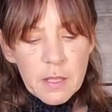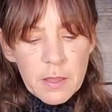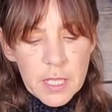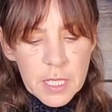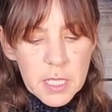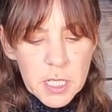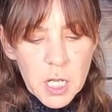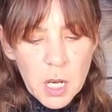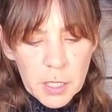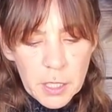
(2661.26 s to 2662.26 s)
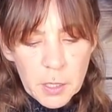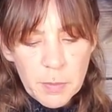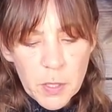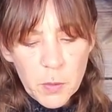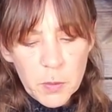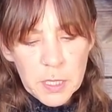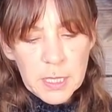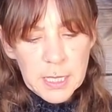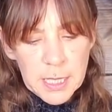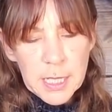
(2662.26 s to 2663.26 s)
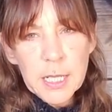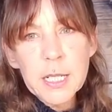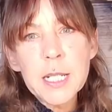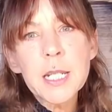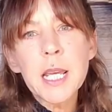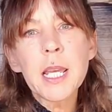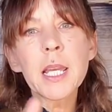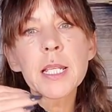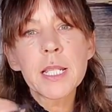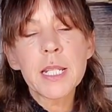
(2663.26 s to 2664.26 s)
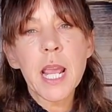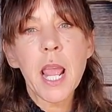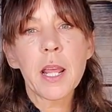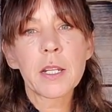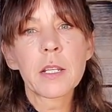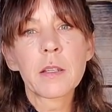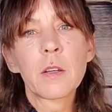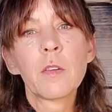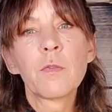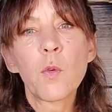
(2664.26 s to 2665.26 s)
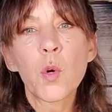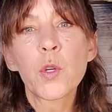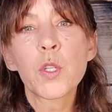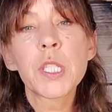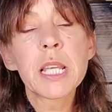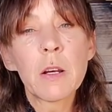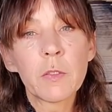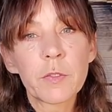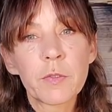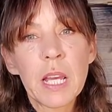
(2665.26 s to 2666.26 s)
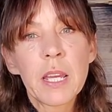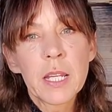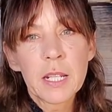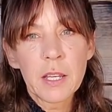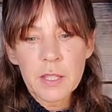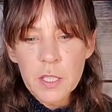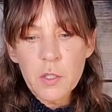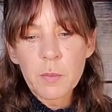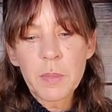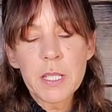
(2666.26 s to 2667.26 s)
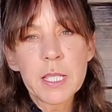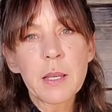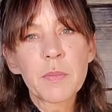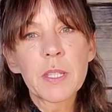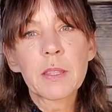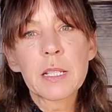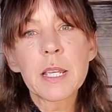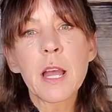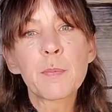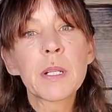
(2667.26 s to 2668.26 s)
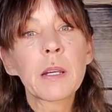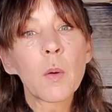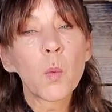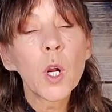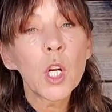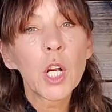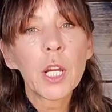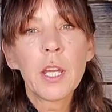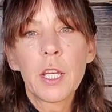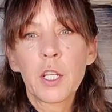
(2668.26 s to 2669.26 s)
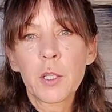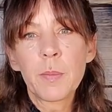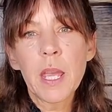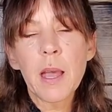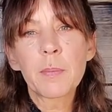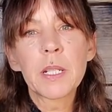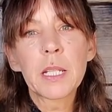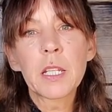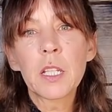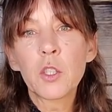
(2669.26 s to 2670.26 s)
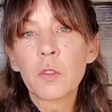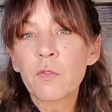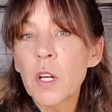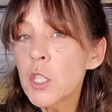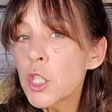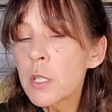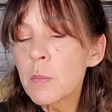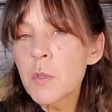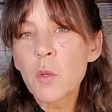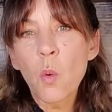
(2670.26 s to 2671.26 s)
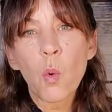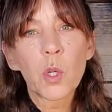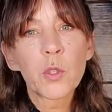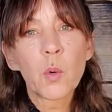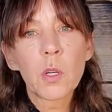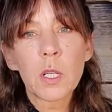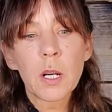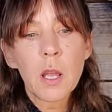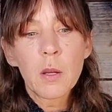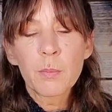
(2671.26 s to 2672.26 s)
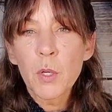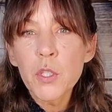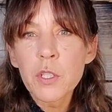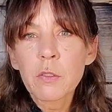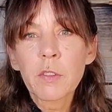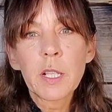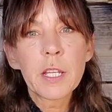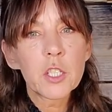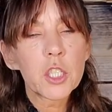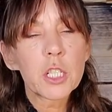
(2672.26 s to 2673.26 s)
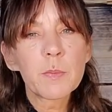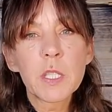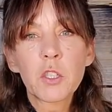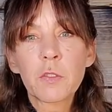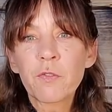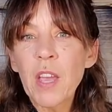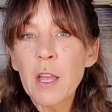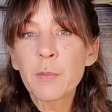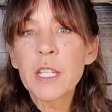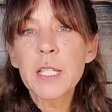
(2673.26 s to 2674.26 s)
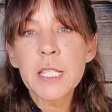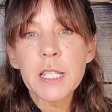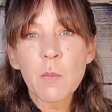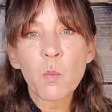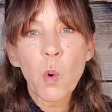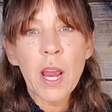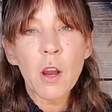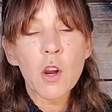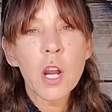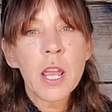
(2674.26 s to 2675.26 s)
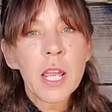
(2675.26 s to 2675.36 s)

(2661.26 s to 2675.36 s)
this is talking about needing to take a stand for yourself. Now, this could be something that's happening at work. It could be happening in your friendships or your personal relationships, in your family, somewhere,